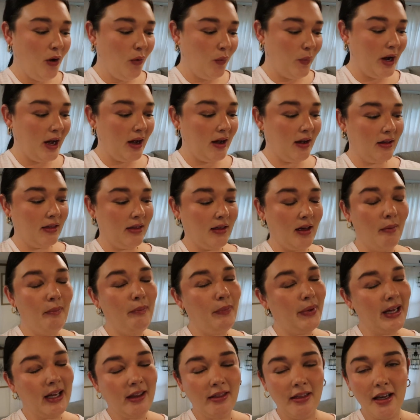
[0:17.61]
with a
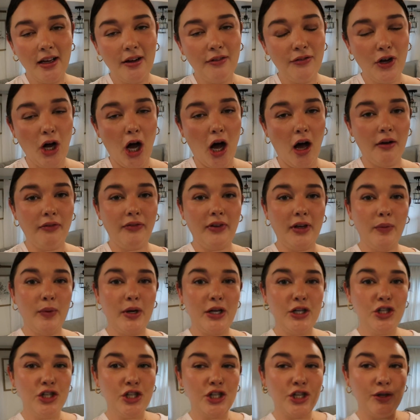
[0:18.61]
big thing of coffee,
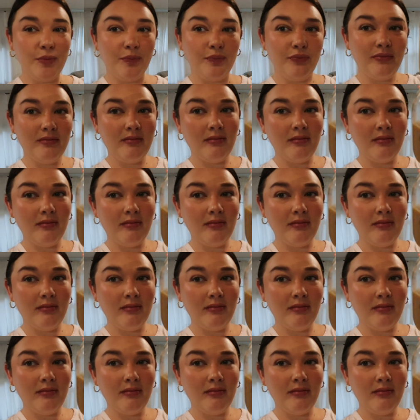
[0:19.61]
which